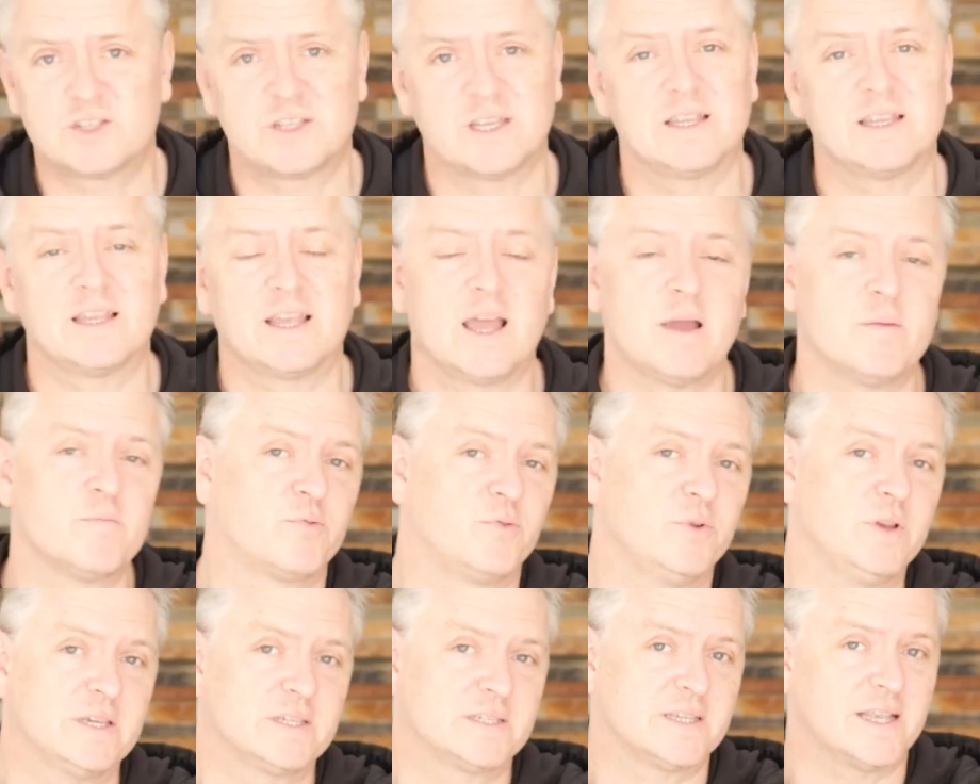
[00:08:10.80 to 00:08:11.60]
didn't get
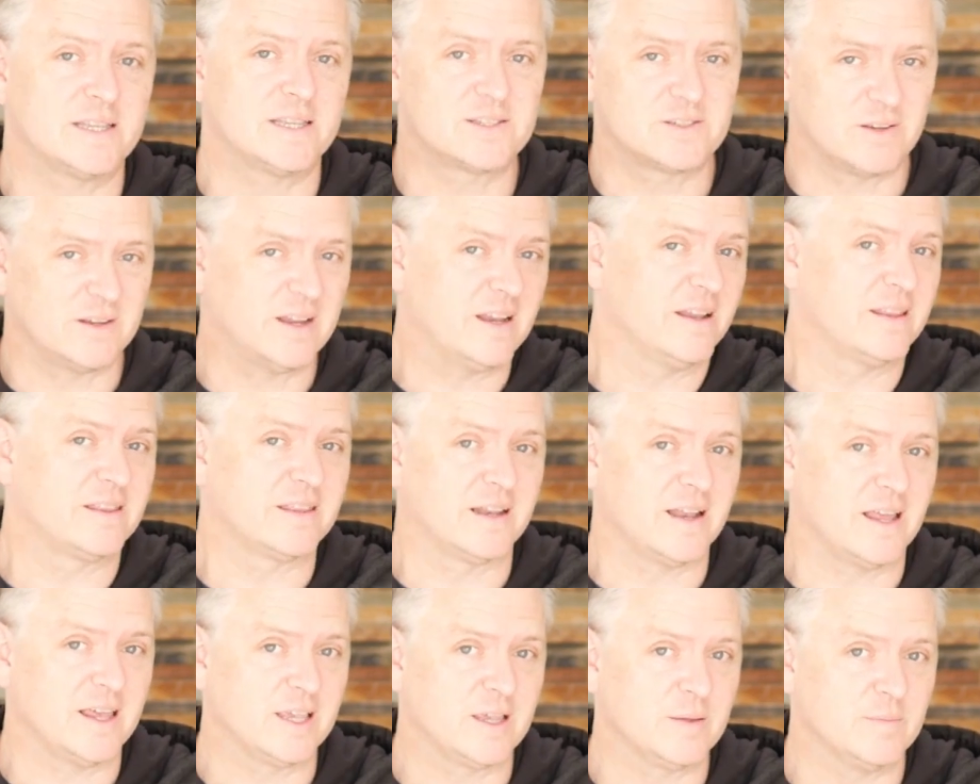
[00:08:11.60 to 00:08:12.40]
presets on anything
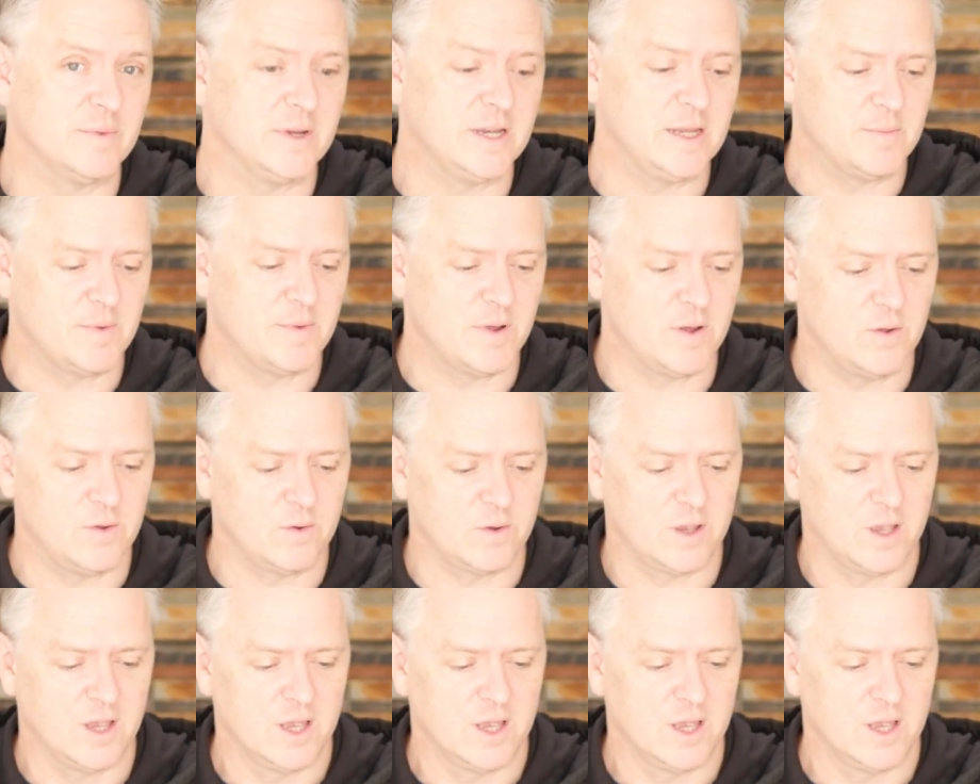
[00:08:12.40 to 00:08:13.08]
like a Mini Moog.